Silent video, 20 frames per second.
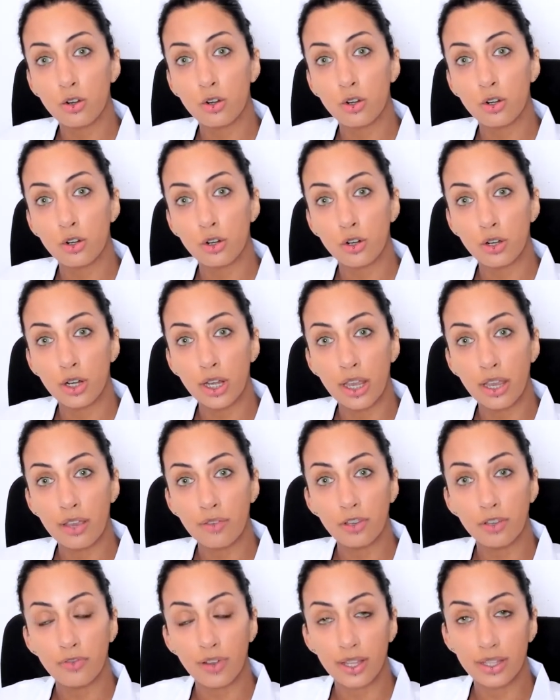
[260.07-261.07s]
or if
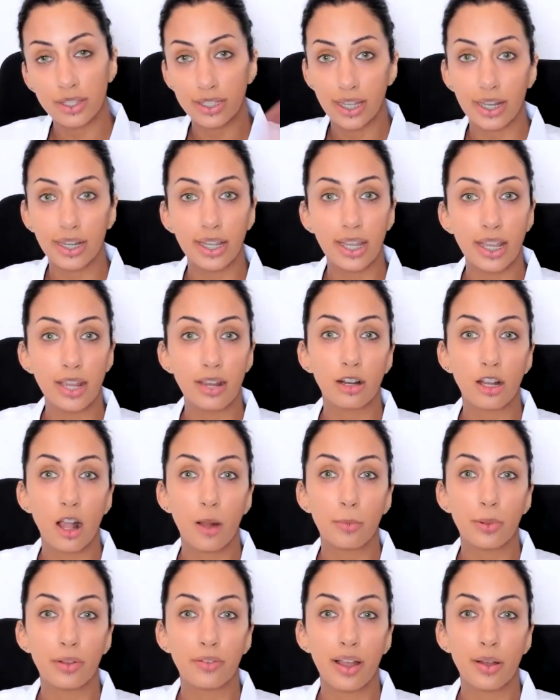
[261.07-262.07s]
you fancy getting here a
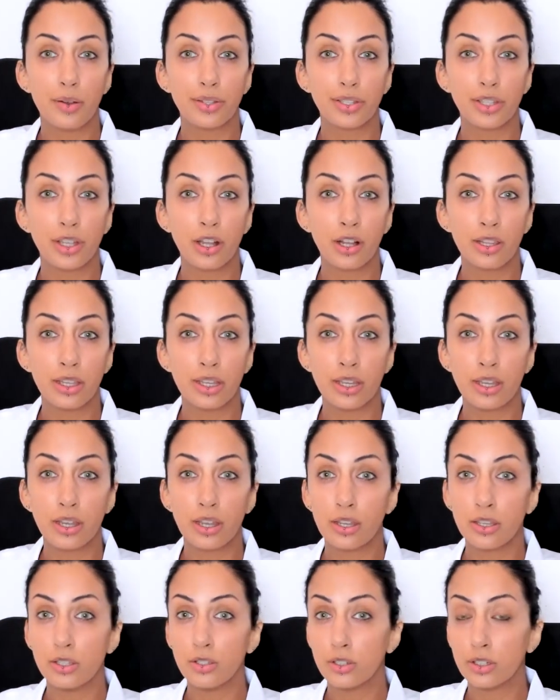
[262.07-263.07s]
couple of hours
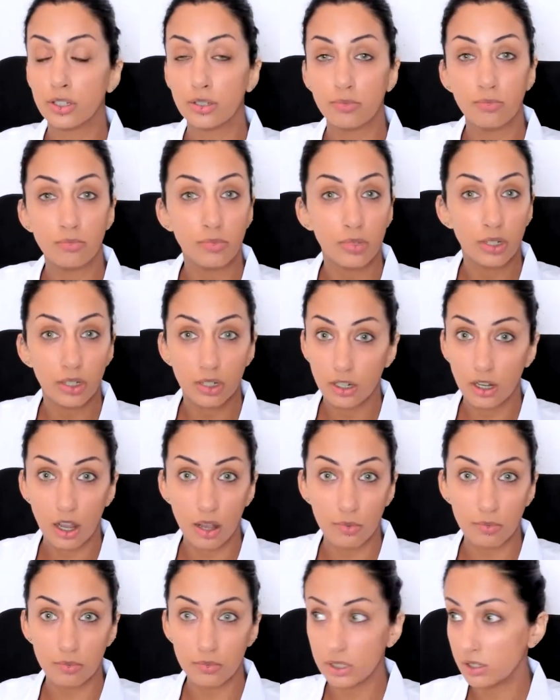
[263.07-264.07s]
earlier, you can
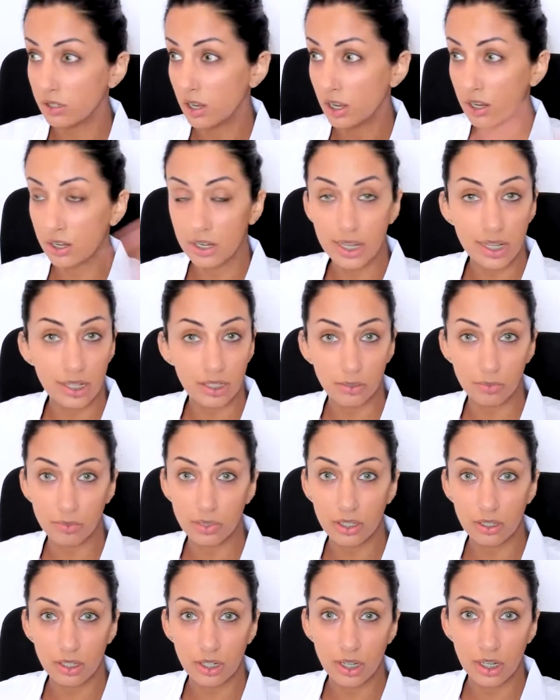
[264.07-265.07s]
come and eat
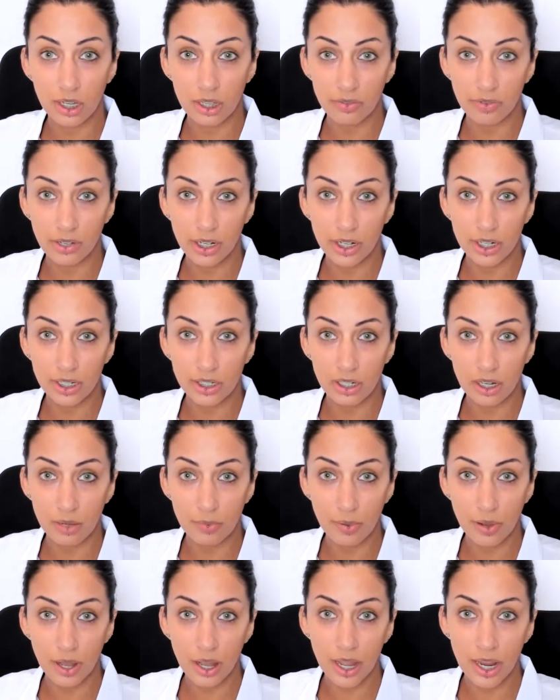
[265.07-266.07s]
something in the village
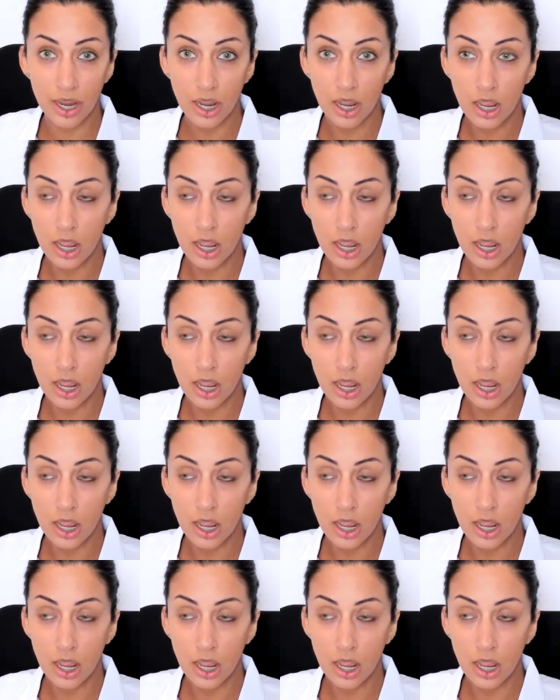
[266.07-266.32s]
nearby.